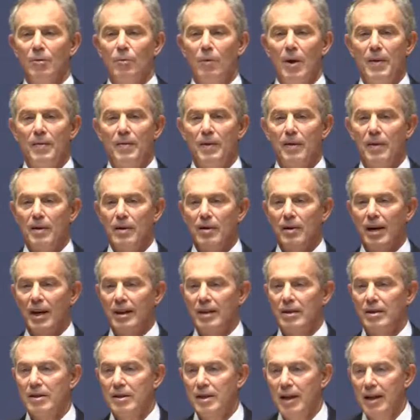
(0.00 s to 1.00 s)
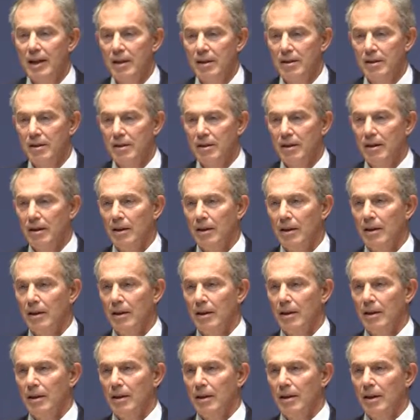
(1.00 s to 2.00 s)
when the United States
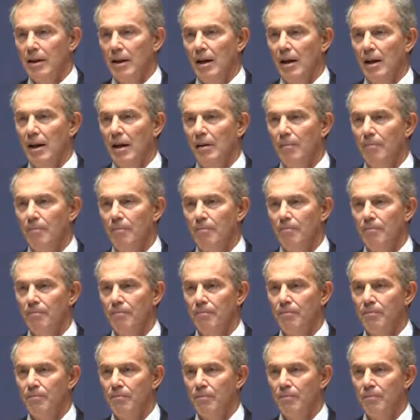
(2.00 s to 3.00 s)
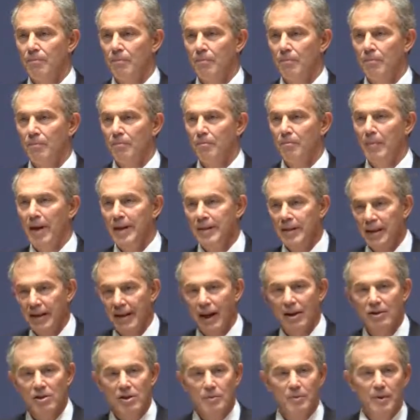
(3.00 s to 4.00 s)
made the
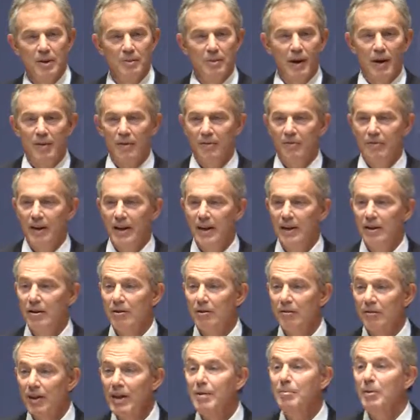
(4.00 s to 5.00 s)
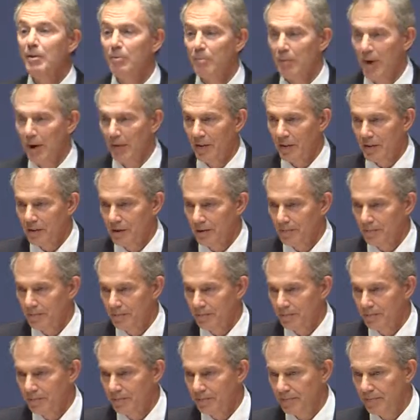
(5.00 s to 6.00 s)
announcement about the failure of Lehman Brothers,
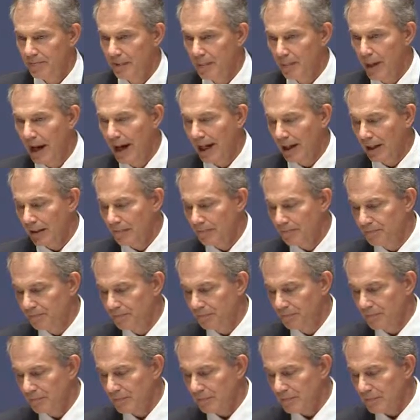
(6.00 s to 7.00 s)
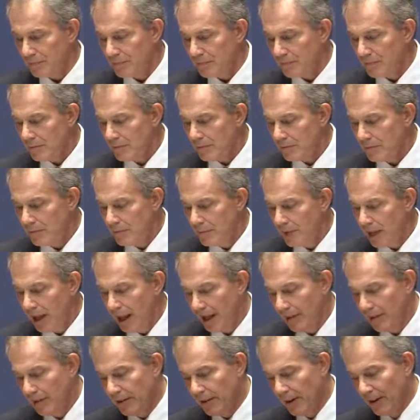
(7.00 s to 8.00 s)
the bank.
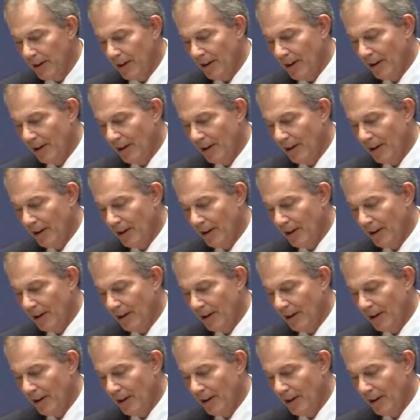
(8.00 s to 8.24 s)
And